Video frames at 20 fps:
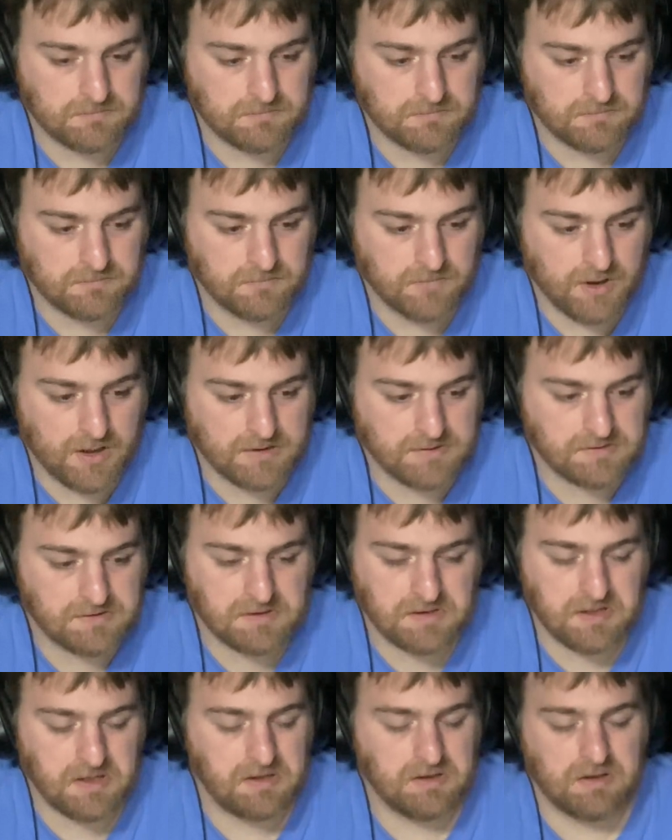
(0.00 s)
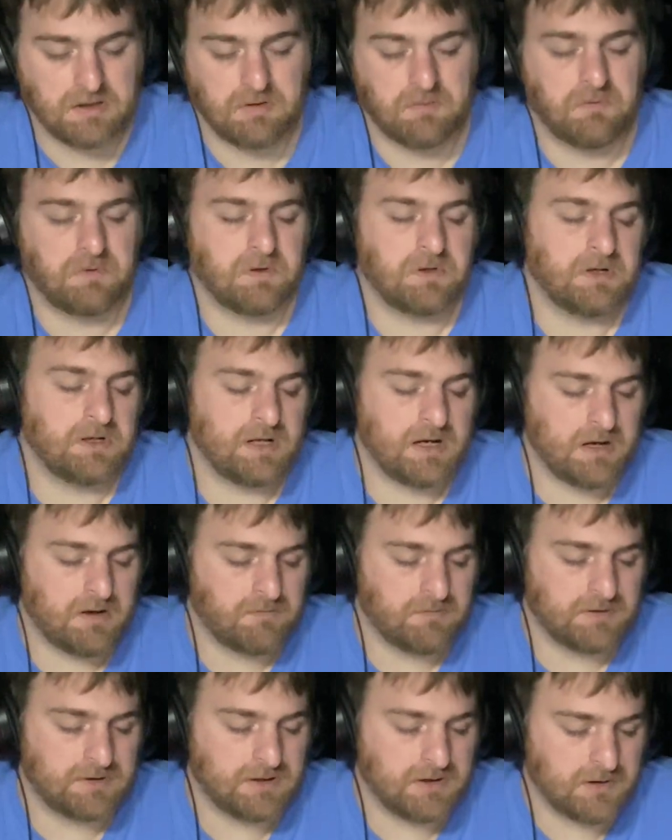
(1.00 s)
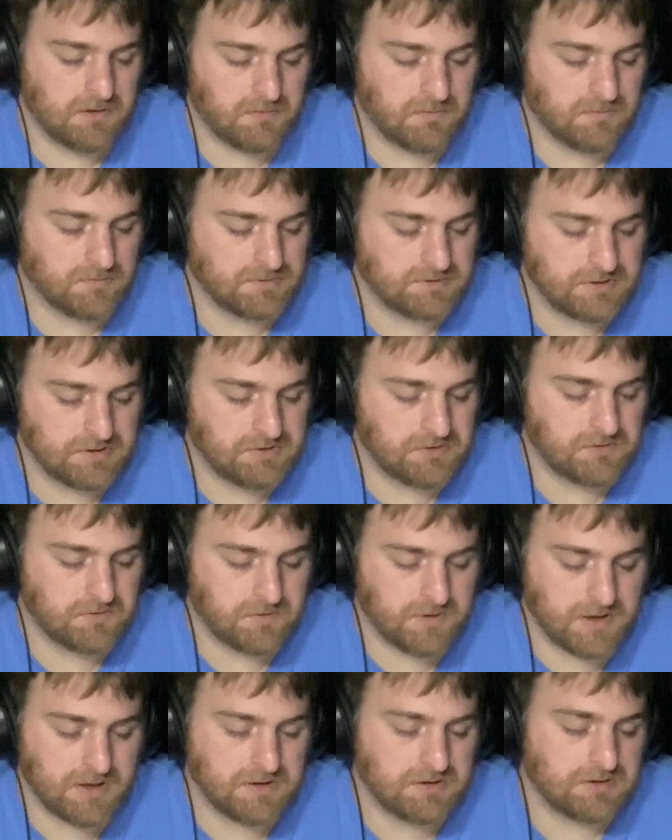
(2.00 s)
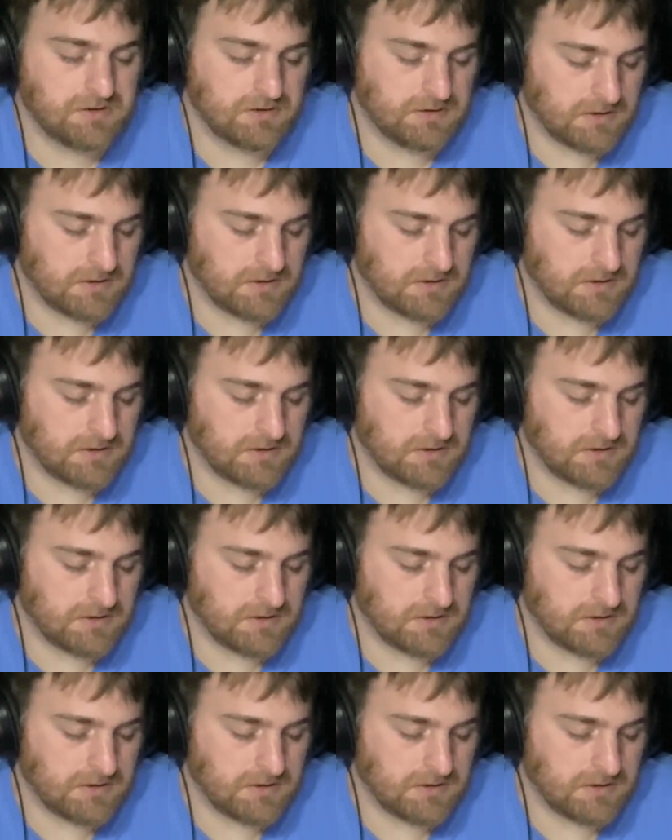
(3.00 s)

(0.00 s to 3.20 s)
not saying like we got out of a terrible situation.